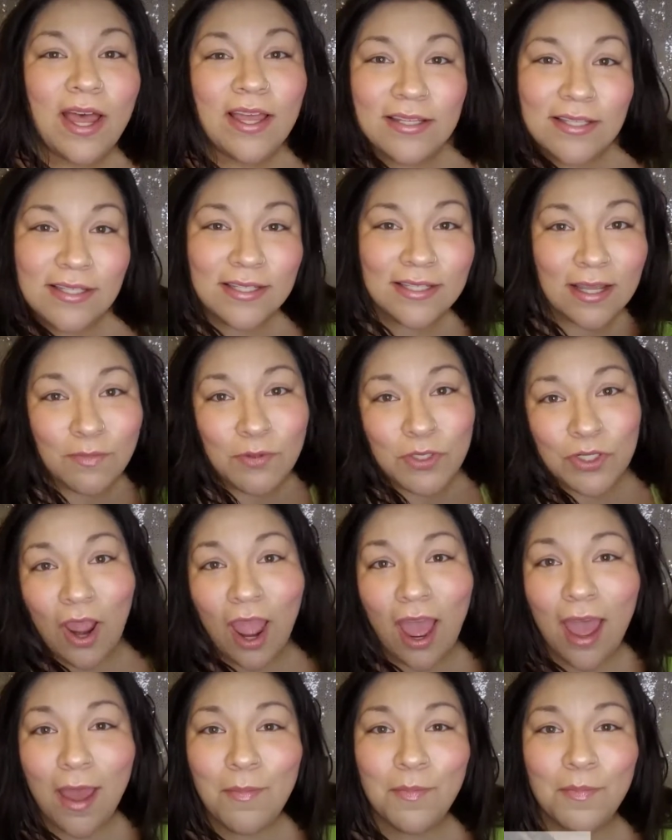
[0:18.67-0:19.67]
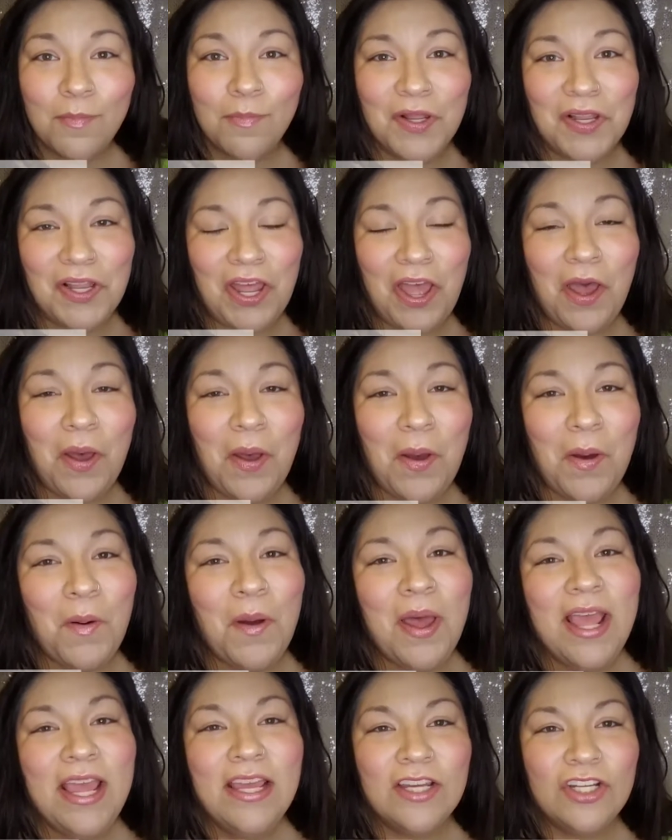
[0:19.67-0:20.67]
subscribe below,
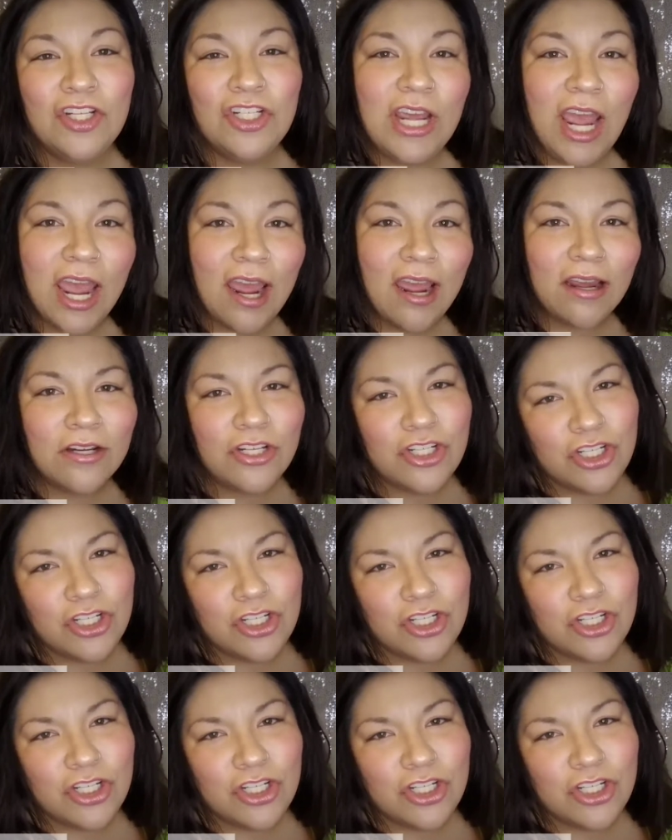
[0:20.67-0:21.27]
share